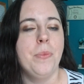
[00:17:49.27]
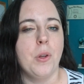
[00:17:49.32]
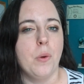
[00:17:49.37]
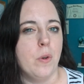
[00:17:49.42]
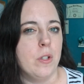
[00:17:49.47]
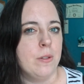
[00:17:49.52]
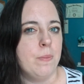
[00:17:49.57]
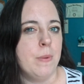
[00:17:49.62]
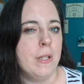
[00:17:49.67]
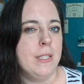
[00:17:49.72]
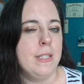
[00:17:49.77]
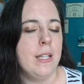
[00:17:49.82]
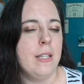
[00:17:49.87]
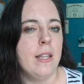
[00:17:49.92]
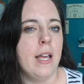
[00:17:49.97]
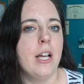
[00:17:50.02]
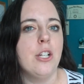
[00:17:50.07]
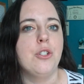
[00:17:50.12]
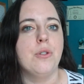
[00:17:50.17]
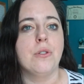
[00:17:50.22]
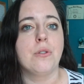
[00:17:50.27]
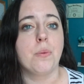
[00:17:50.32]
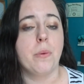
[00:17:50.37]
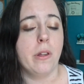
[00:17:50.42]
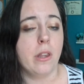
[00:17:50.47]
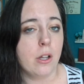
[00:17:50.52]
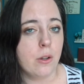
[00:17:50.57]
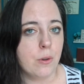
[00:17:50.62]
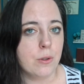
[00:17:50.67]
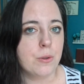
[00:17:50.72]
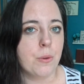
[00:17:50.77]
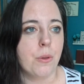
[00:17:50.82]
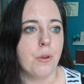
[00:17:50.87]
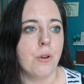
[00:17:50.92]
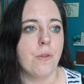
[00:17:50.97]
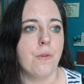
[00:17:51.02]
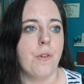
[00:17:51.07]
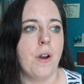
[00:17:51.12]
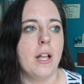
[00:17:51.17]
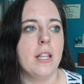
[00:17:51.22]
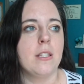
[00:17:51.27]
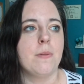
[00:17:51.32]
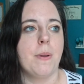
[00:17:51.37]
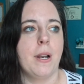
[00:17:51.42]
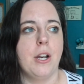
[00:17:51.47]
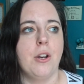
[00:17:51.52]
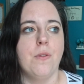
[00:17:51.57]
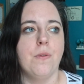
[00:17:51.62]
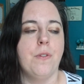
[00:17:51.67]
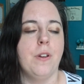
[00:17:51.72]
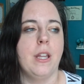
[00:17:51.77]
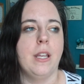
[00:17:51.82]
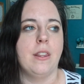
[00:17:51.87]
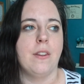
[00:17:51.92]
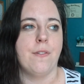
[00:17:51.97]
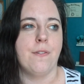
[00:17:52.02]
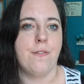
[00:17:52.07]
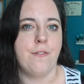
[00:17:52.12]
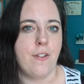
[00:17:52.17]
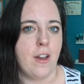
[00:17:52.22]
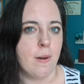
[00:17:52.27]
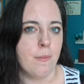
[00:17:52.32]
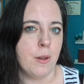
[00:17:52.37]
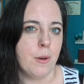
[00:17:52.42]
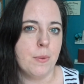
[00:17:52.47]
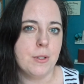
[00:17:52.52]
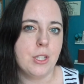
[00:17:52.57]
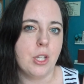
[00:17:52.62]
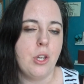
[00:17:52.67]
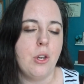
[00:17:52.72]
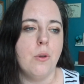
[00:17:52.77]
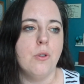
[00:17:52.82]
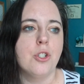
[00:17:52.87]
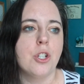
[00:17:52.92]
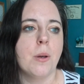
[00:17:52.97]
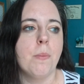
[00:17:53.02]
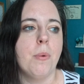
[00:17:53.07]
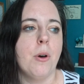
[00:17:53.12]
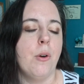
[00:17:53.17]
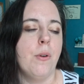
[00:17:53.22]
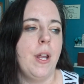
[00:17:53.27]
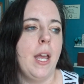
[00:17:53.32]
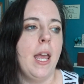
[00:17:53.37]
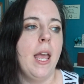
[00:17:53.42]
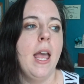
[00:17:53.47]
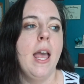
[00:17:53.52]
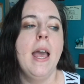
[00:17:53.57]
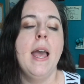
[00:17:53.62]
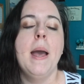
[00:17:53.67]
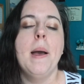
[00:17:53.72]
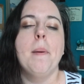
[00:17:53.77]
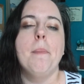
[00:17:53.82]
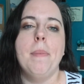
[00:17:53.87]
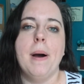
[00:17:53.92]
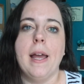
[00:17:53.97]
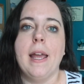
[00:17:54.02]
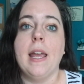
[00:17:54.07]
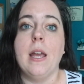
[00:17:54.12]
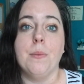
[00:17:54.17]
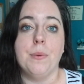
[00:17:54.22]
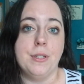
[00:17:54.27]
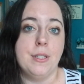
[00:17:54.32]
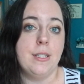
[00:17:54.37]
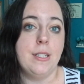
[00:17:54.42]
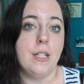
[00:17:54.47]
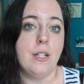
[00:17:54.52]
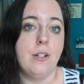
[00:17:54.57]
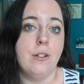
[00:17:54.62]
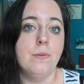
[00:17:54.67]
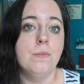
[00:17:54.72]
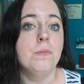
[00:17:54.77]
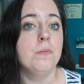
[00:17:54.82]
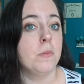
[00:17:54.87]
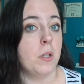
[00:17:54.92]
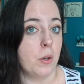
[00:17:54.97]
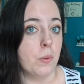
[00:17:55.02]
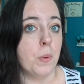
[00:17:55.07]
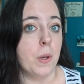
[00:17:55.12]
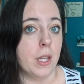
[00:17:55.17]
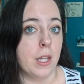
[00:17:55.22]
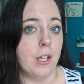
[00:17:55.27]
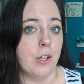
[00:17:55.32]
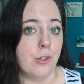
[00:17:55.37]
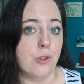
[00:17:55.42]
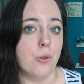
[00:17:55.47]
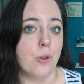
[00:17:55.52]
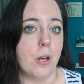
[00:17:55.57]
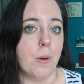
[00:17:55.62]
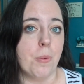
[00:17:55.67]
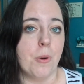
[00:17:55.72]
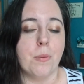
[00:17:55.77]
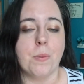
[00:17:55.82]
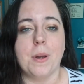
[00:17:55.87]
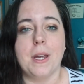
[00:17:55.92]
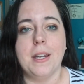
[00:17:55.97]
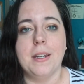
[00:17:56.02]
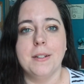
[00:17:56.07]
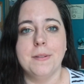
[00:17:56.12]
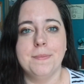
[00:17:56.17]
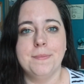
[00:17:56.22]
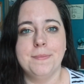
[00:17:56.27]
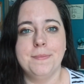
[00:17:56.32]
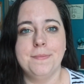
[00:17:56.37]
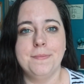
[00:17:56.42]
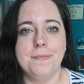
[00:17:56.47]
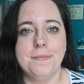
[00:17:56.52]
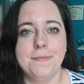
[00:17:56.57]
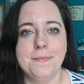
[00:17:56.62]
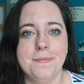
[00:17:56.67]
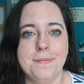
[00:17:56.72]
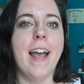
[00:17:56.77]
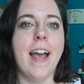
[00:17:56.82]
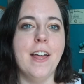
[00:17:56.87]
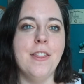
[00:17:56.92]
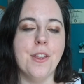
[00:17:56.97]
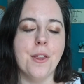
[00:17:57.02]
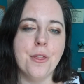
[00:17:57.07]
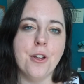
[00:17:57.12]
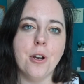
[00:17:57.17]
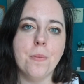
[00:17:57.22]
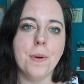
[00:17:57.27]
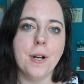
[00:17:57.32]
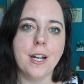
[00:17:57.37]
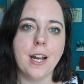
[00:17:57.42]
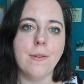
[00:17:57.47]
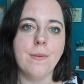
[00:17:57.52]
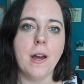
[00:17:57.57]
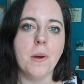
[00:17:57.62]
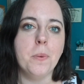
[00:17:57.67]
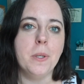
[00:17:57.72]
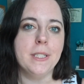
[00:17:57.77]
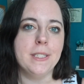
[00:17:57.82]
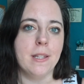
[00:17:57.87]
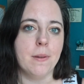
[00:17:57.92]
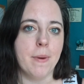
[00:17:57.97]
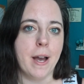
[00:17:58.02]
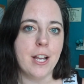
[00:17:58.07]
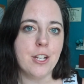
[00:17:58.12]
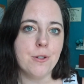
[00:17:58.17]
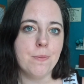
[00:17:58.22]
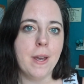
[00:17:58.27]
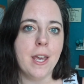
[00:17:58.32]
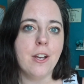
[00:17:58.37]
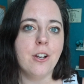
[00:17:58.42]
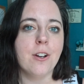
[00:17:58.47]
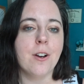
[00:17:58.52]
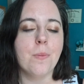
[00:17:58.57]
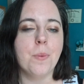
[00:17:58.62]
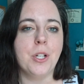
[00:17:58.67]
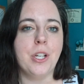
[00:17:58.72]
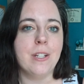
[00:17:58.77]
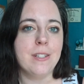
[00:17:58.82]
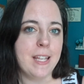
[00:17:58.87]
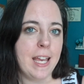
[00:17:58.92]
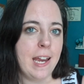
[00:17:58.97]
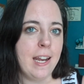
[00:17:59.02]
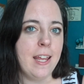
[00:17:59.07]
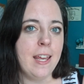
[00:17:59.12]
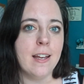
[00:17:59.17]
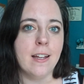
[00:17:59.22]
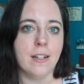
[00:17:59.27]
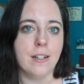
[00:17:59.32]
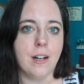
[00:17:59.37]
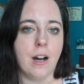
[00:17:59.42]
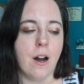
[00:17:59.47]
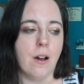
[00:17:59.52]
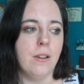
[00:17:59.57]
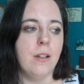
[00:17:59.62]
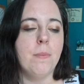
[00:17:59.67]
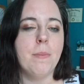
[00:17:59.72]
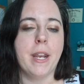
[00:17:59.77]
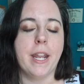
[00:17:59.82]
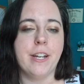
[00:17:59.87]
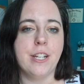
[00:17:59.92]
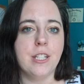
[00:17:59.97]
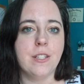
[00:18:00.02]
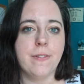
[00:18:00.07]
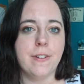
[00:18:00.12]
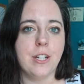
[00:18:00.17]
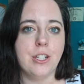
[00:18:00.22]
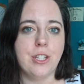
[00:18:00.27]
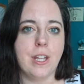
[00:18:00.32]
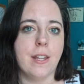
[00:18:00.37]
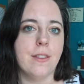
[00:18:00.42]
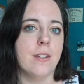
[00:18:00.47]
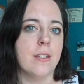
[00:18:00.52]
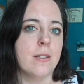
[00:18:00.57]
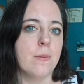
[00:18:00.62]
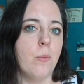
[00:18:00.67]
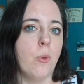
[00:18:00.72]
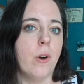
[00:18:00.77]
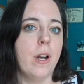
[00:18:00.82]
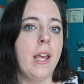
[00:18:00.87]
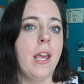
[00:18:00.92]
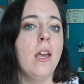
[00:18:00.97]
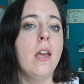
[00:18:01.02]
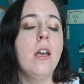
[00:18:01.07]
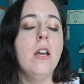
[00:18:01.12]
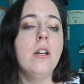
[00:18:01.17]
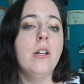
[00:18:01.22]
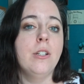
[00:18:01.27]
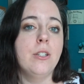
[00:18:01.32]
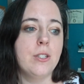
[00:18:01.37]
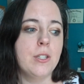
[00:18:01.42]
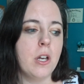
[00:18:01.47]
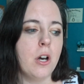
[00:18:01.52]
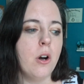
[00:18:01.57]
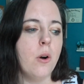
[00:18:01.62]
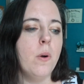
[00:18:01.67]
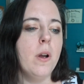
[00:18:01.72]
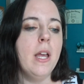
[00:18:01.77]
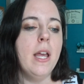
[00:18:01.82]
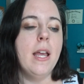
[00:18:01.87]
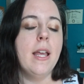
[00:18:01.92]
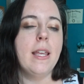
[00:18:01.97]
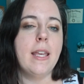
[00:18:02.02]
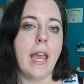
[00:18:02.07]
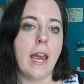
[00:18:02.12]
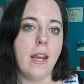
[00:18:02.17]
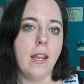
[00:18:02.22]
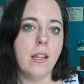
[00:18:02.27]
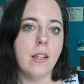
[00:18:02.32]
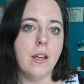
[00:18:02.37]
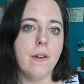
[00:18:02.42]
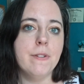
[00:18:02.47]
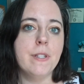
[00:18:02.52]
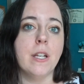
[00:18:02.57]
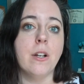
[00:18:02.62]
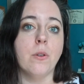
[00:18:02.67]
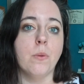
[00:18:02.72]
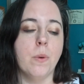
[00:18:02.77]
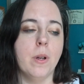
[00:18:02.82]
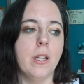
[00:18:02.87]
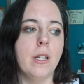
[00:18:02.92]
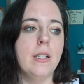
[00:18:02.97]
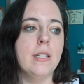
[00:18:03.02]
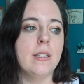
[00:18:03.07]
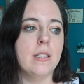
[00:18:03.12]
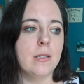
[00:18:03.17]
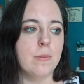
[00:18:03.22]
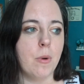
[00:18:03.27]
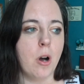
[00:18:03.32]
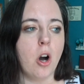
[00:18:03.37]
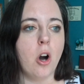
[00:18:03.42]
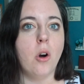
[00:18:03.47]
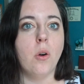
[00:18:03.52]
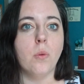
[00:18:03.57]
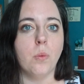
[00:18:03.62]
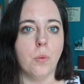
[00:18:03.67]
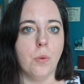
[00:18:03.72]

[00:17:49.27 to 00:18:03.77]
was missing that. She was really close with her friends, but I don't feel like the family was a huge component, but it was still a really enjoyable read. And the third book I read was The Matchmaker, which is Katie and Colum, and I just finished that this morning. So, Katie lives in a really small